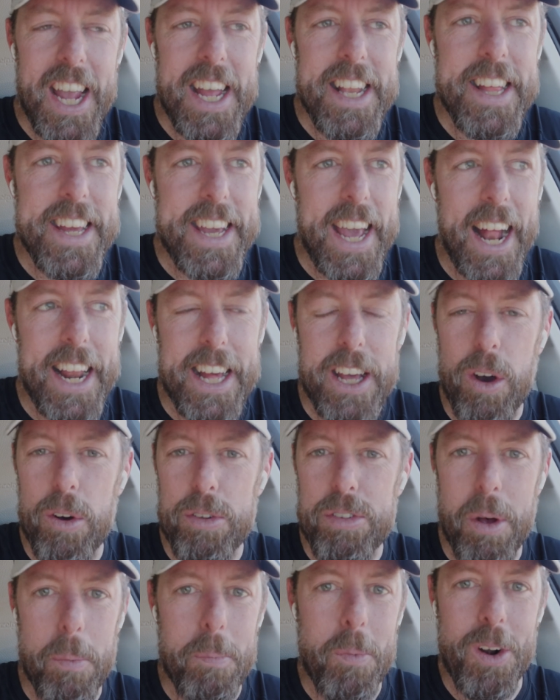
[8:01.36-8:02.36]
gain, you gotta
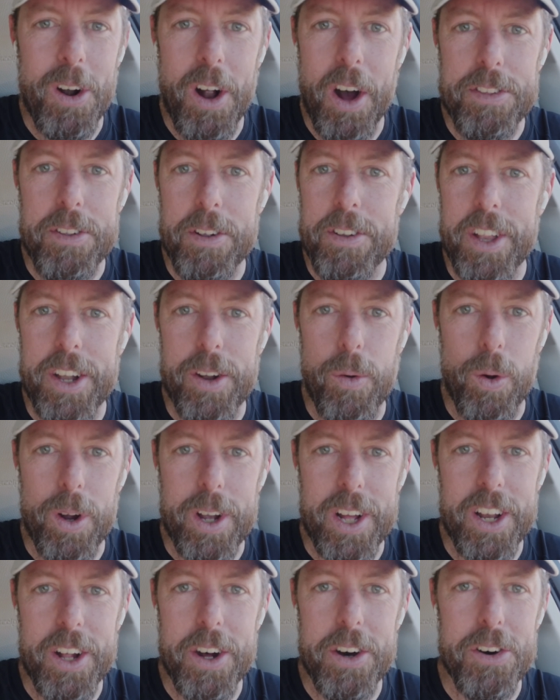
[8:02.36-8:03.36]
go somewhere other than
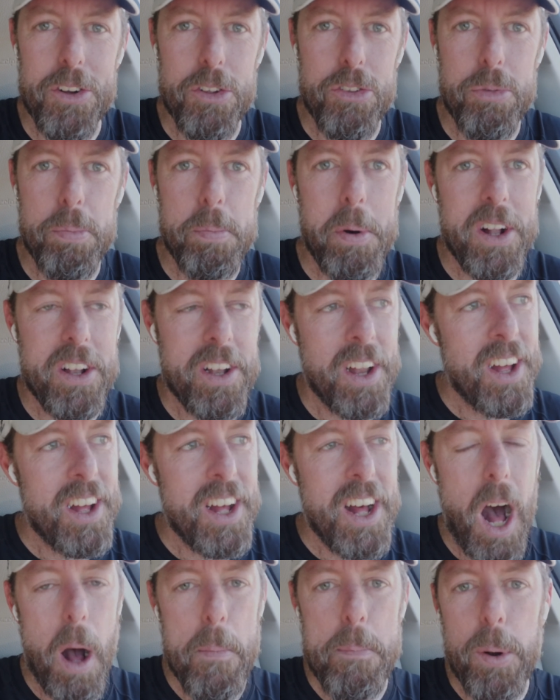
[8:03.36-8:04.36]
Orchid Hills. But
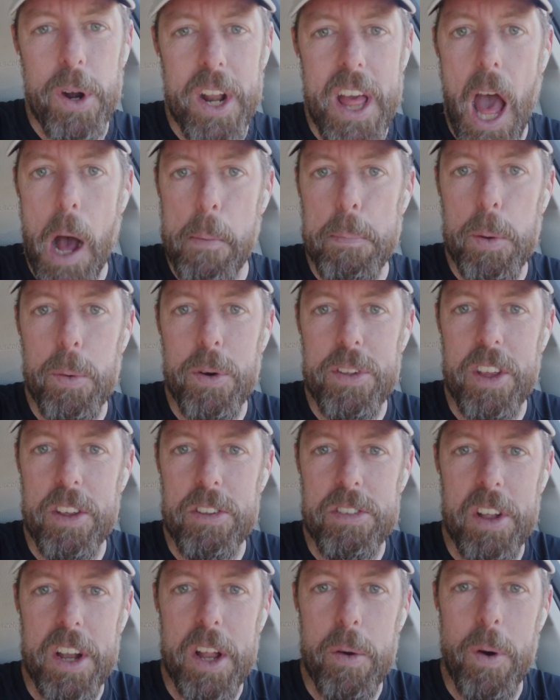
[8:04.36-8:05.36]
I'm pretty happy with
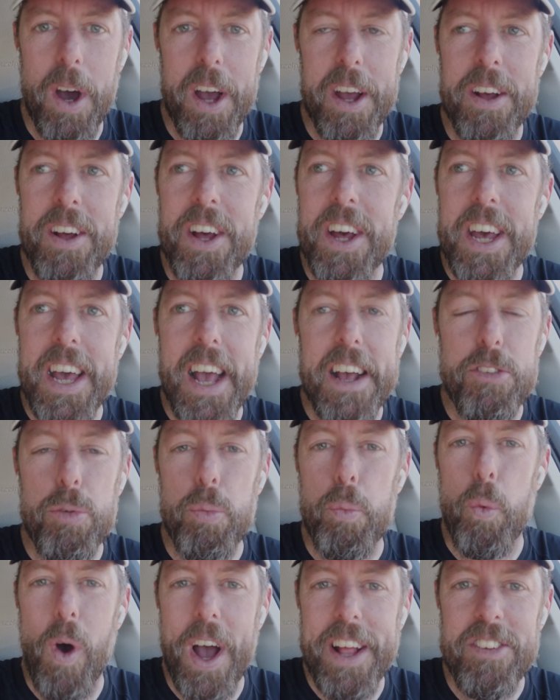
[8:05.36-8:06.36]
this anyway.
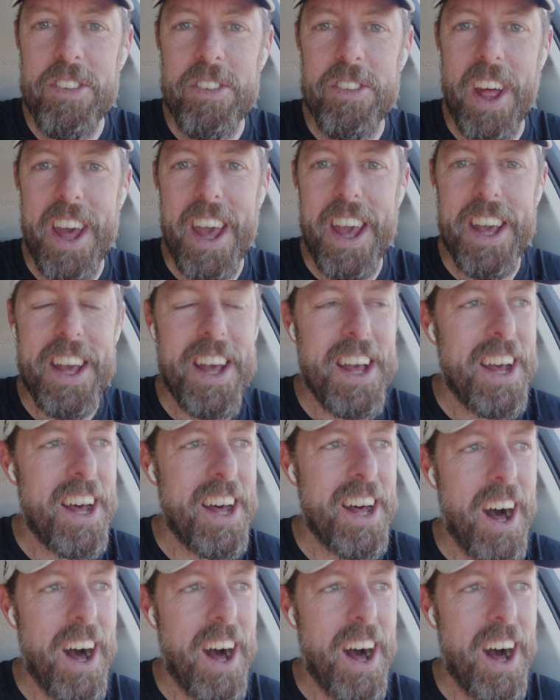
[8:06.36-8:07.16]
It's Wednesday.